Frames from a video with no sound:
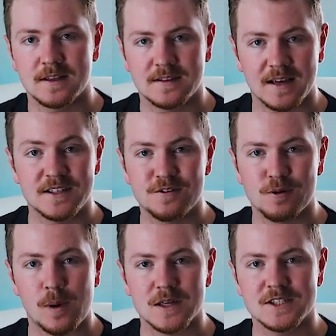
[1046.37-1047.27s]
Thank you
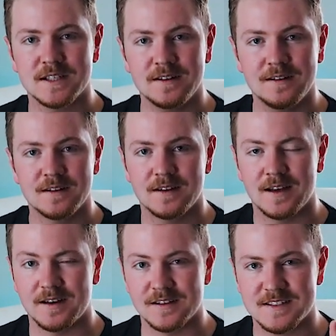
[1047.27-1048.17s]
for watching,
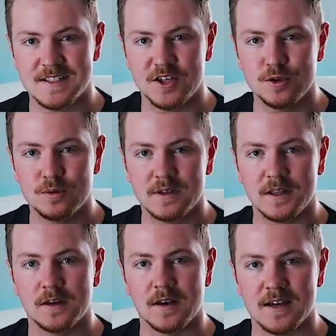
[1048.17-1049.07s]
and I'll see you
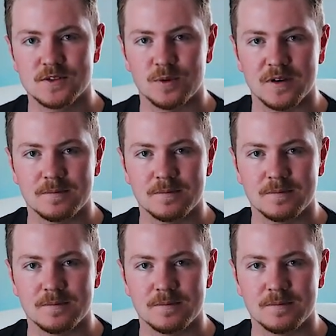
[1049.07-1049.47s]
in the next one.